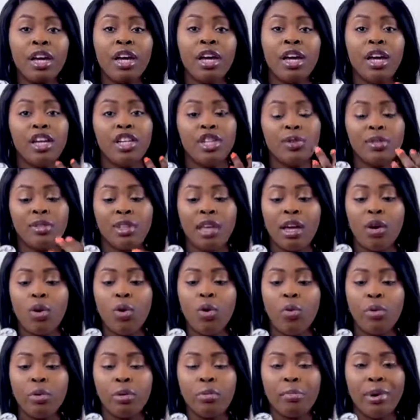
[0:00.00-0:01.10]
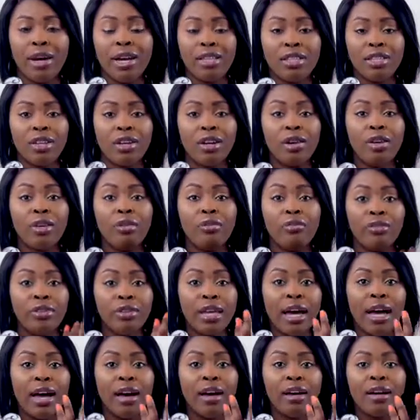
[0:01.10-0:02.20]
And she was like, oh, it reminds her of
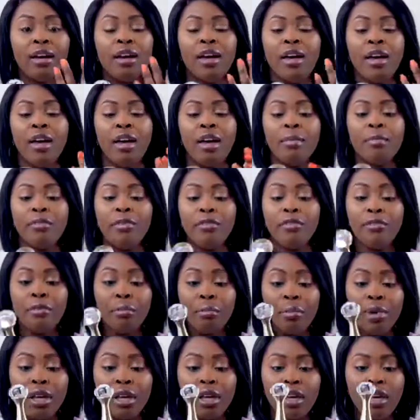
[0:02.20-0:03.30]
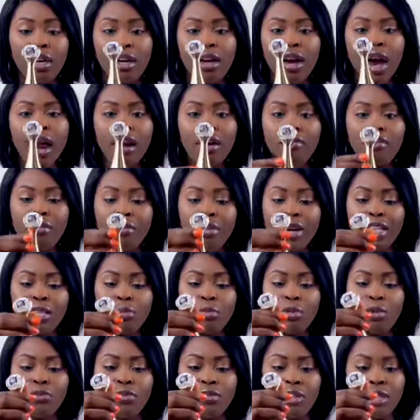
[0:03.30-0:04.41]
that. But for me, it kind of reminds me
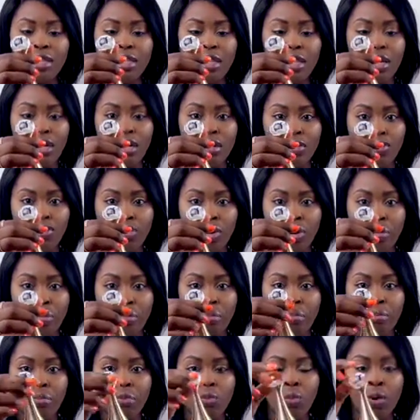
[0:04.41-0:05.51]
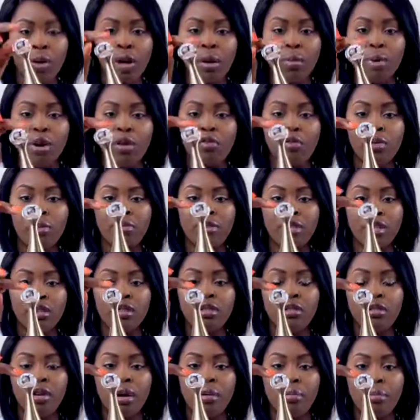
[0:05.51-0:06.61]
of a teardrop. Well, apart from this
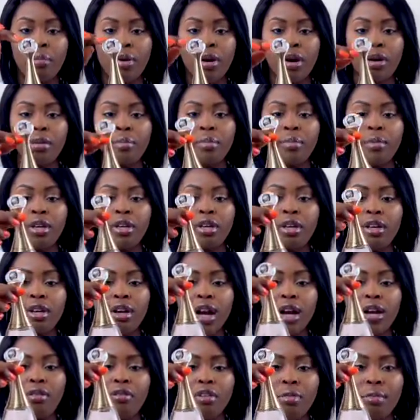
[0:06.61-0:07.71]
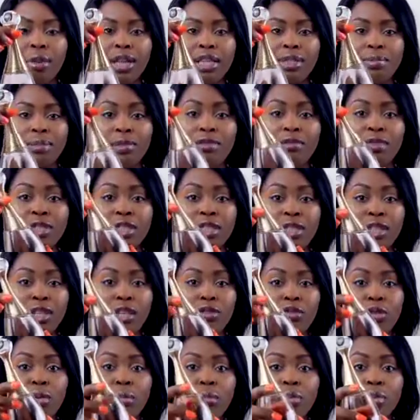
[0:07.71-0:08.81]
top part, but it kind of reminds me of a
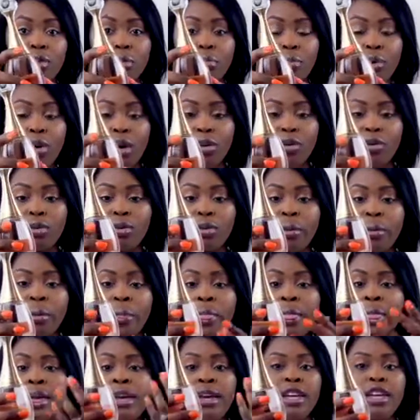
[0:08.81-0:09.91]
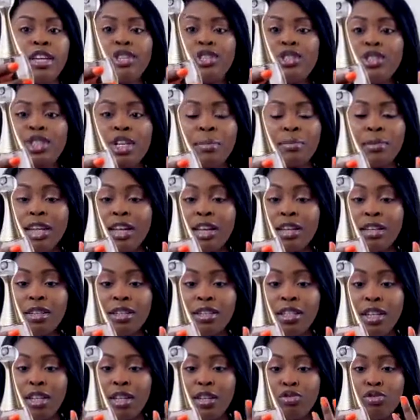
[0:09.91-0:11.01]
teardrop. The bottle is shaped like a
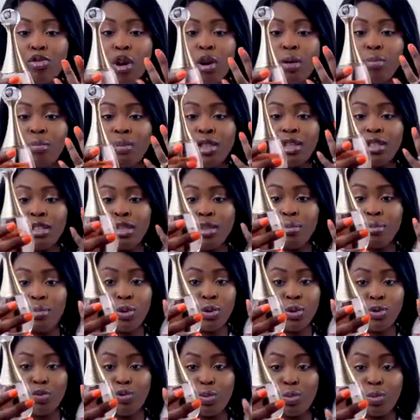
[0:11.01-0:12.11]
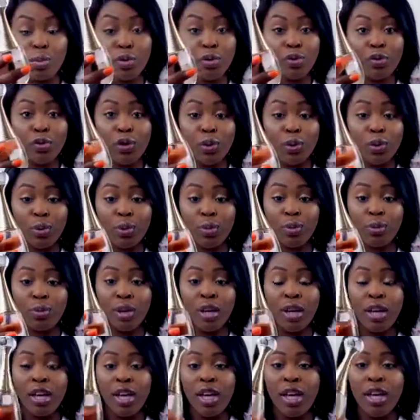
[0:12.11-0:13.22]
teardrop. It's a beautiful perfume.
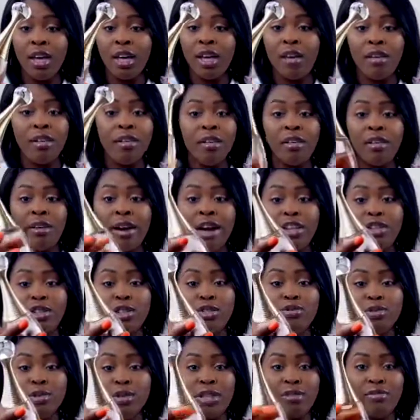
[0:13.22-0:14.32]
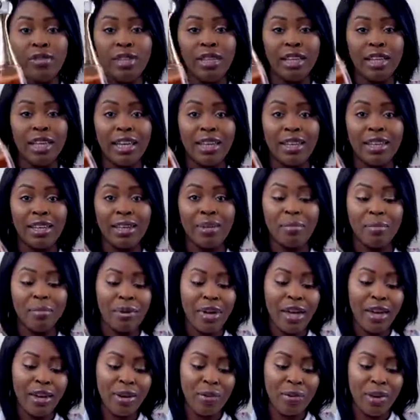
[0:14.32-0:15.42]
I just really, really like it. But
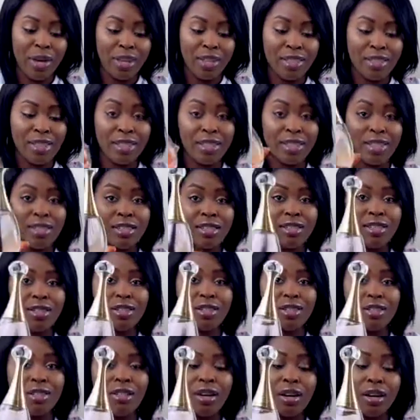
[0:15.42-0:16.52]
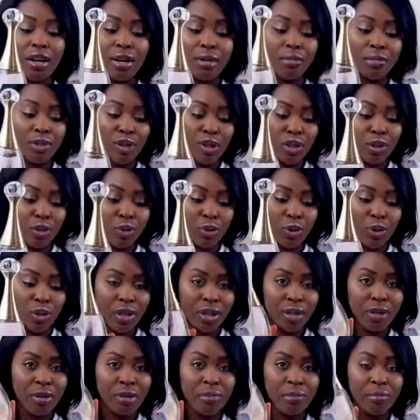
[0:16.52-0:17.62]
anyways, this is the
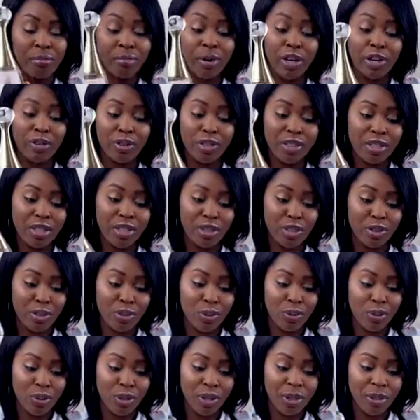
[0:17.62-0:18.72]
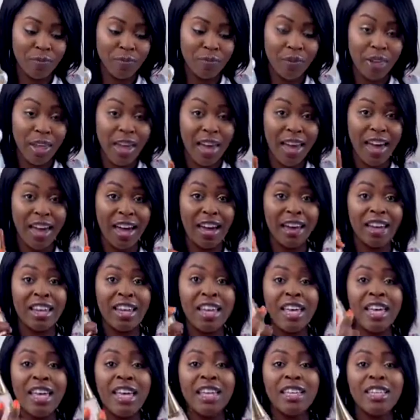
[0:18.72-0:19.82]
Jador by Christian Dior. And
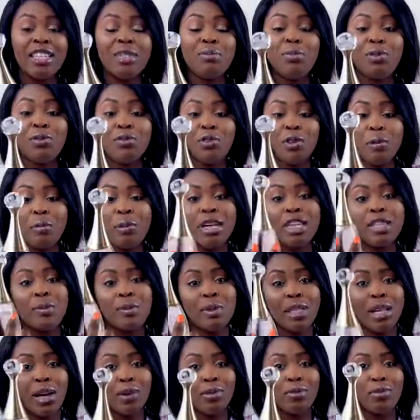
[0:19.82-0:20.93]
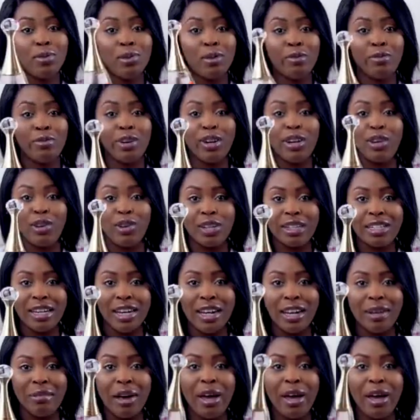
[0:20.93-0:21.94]
this perfume has been out for a very long time.